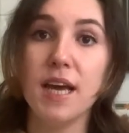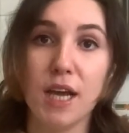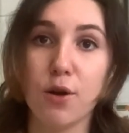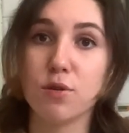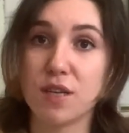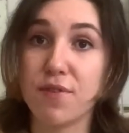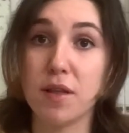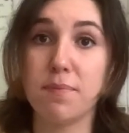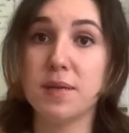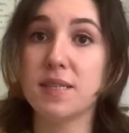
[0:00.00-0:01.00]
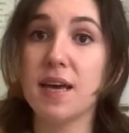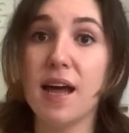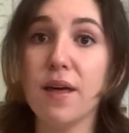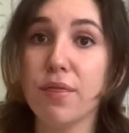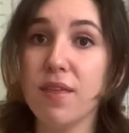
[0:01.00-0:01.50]
Heroes of Olympus, and
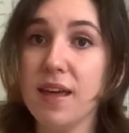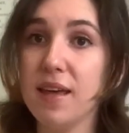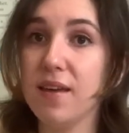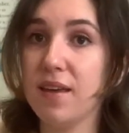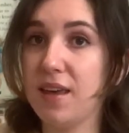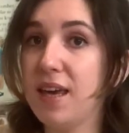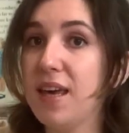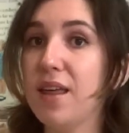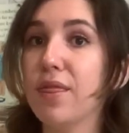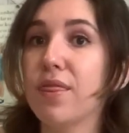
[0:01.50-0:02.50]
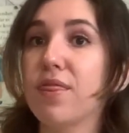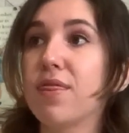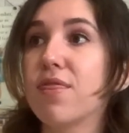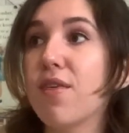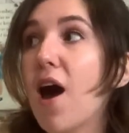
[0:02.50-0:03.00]
I think he
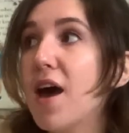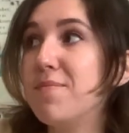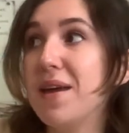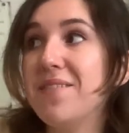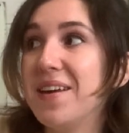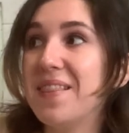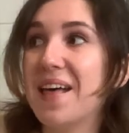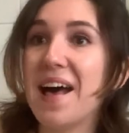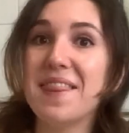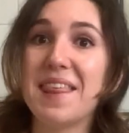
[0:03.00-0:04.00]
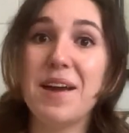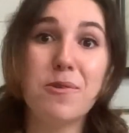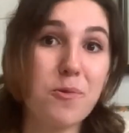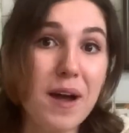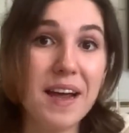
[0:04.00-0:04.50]
thought maybe that they
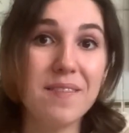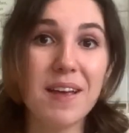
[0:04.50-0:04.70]
were right,